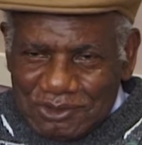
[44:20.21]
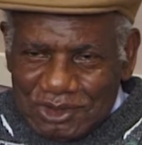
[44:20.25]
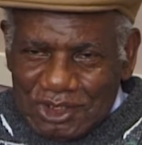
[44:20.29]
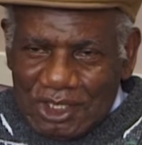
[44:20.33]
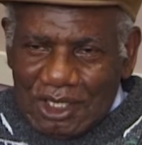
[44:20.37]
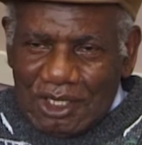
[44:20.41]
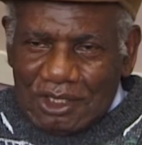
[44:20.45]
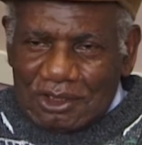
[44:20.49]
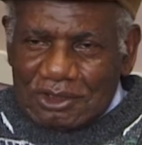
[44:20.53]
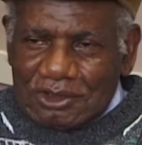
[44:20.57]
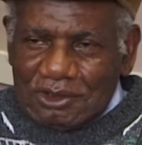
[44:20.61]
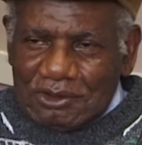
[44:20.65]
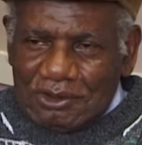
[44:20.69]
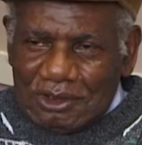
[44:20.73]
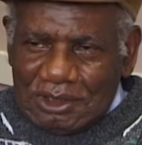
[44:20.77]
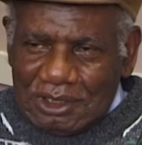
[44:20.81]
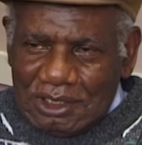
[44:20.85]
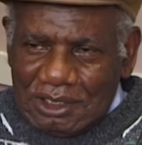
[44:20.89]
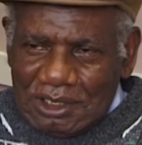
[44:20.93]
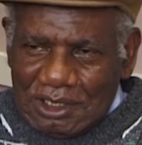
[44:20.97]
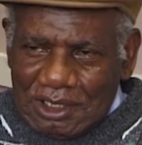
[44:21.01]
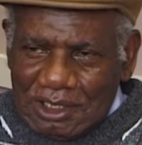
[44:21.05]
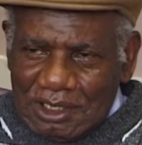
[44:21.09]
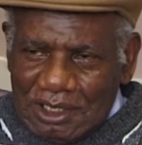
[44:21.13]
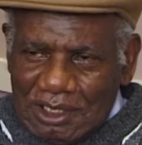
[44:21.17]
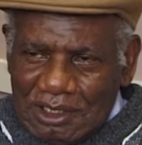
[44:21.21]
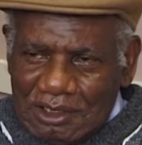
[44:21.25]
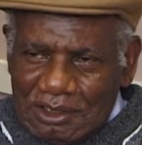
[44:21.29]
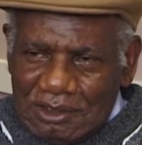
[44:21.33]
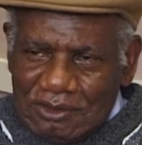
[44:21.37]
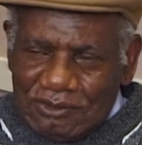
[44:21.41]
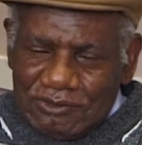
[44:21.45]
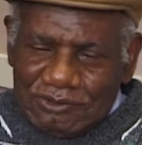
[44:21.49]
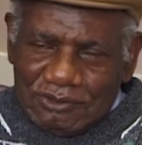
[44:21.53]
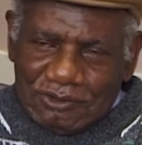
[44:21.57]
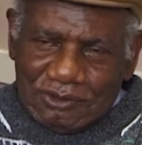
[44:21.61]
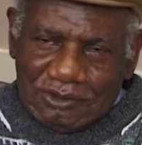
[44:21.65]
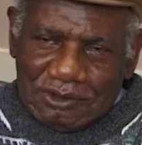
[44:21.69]
talk to one another on
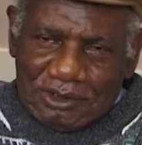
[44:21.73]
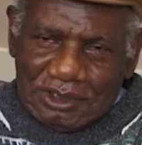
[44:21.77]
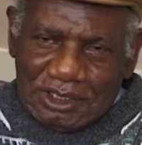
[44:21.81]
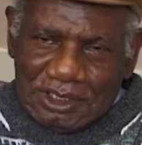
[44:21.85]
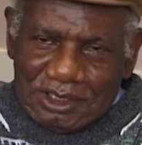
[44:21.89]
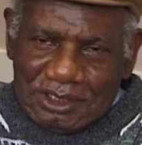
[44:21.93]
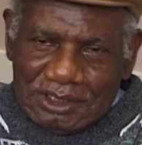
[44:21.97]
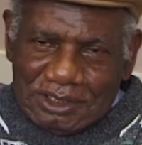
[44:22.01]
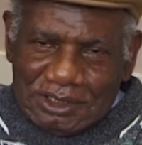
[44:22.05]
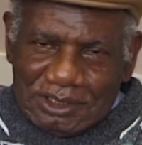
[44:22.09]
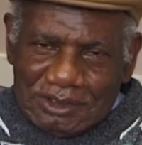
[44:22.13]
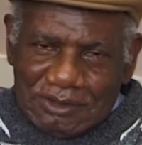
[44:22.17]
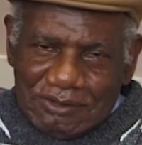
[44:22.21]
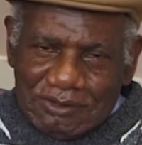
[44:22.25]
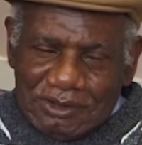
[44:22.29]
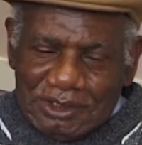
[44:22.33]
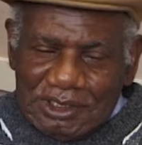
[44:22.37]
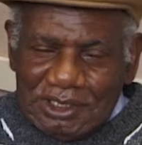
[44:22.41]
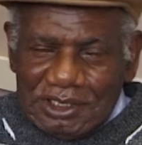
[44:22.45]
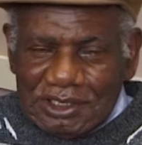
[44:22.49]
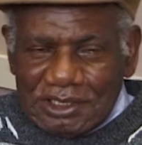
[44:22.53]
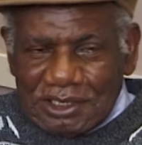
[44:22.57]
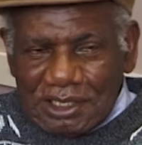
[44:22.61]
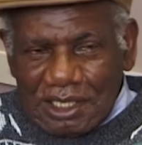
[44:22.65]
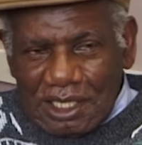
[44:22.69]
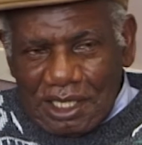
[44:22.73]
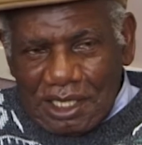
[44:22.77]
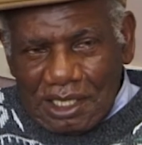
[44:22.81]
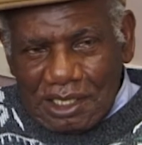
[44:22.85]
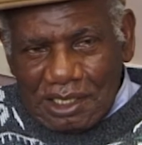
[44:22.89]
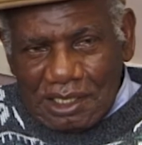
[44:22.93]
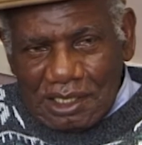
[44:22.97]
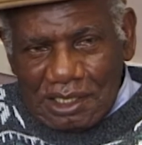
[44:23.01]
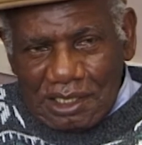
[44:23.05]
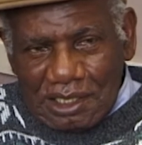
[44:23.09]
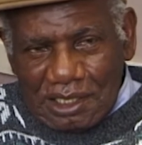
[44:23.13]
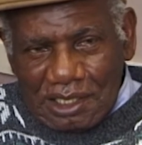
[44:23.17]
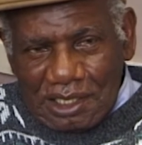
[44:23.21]
the phone until we
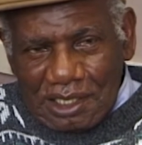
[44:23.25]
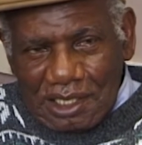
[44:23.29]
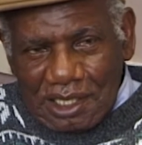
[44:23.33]
decided,